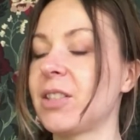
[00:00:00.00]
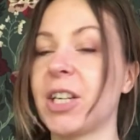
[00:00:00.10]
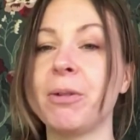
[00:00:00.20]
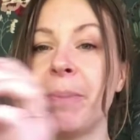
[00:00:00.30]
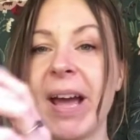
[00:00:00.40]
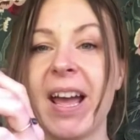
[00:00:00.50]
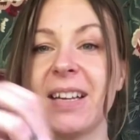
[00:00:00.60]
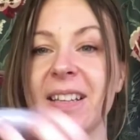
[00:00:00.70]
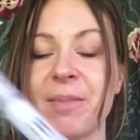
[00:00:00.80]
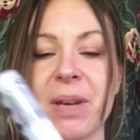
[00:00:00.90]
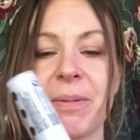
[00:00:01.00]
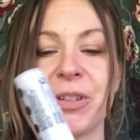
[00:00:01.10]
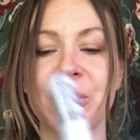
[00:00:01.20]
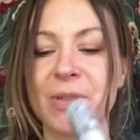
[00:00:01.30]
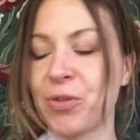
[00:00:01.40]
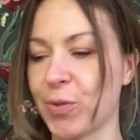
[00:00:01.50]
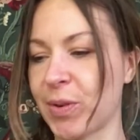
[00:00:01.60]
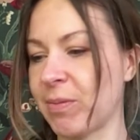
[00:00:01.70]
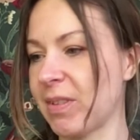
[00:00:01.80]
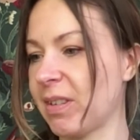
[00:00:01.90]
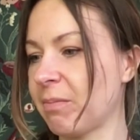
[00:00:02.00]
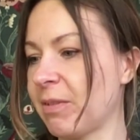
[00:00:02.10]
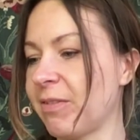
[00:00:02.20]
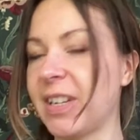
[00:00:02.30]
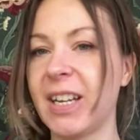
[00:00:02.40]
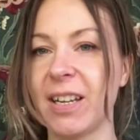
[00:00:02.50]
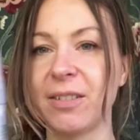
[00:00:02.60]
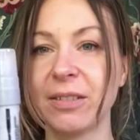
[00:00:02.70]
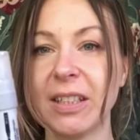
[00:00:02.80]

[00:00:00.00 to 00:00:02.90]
show you a pen of it, but for now